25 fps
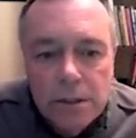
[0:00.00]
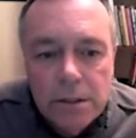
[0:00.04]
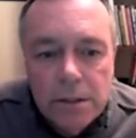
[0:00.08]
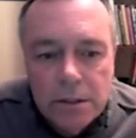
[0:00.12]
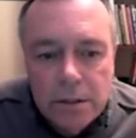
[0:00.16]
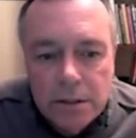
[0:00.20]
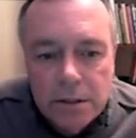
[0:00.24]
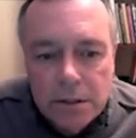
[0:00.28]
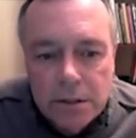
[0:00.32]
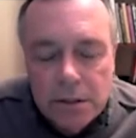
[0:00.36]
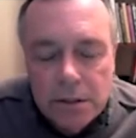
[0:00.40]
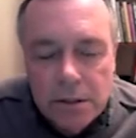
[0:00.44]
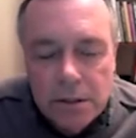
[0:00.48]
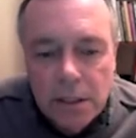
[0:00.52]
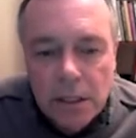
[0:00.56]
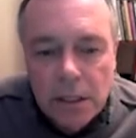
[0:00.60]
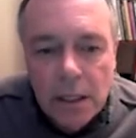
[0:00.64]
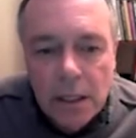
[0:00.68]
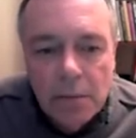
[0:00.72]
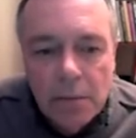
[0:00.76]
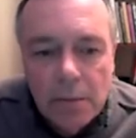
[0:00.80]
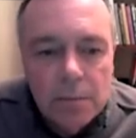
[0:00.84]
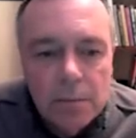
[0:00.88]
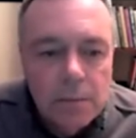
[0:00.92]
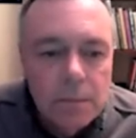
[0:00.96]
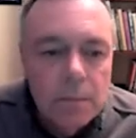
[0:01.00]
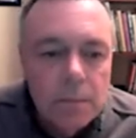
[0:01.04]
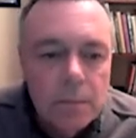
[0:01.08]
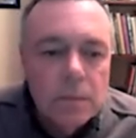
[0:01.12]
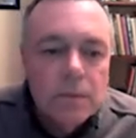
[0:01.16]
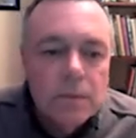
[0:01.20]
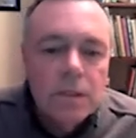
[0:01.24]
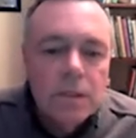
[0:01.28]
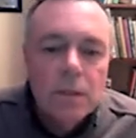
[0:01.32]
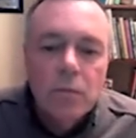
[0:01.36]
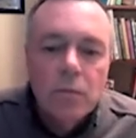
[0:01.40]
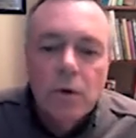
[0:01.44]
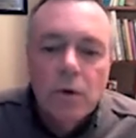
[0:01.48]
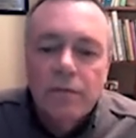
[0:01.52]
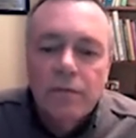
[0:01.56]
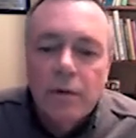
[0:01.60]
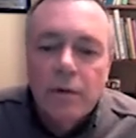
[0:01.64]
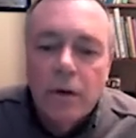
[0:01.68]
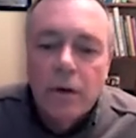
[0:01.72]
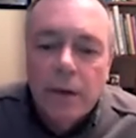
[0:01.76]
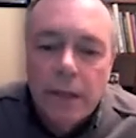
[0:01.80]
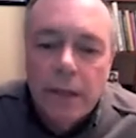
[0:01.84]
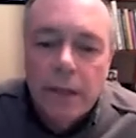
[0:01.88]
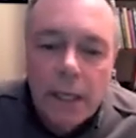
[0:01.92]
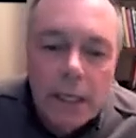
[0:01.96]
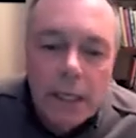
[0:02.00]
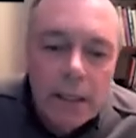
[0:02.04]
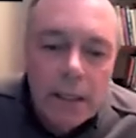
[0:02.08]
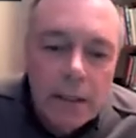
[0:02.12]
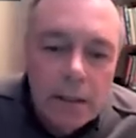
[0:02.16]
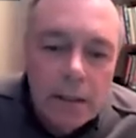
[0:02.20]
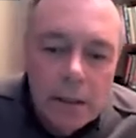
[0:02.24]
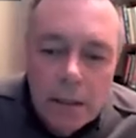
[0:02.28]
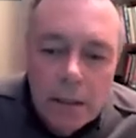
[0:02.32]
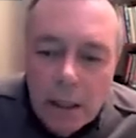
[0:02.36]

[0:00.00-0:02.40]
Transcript: is somewhat variegated.